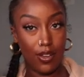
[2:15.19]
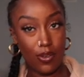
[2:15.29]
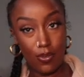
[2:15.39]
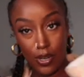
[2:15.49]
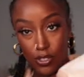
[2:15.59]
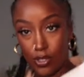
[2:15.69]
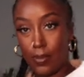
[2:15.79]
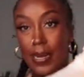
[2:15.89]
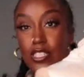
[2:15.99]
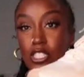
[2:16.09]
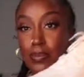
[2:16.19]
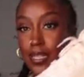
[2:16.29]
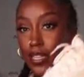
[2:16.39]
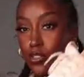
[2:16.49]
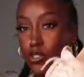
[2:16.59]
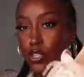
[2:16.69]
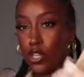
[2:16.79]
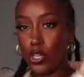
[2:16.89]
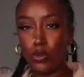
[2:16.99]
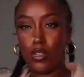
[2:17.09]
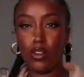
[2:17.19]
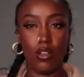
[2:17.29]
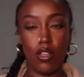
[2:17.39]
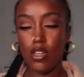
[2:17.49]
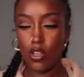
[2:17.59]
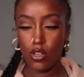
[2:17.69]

oh, work shoes, but I just mean like they're just a cute little